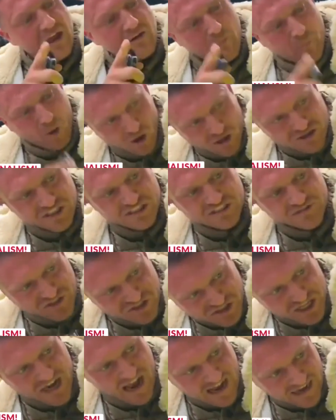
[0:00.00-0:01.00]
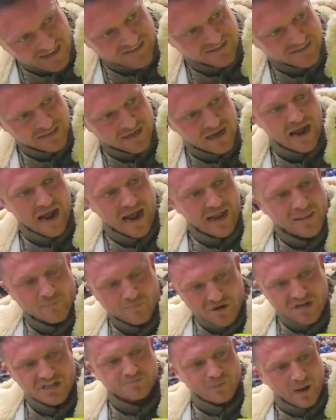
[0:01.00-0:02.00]
They're apologists for jihad. So and
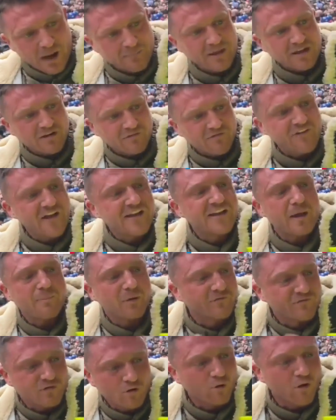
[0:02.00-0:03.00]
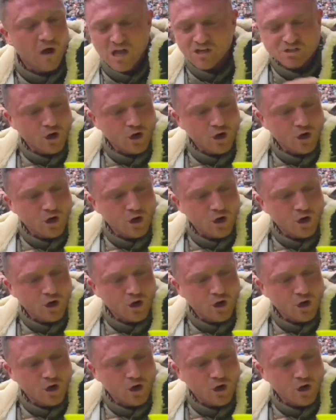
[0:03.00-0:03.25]
the British public are fed up of your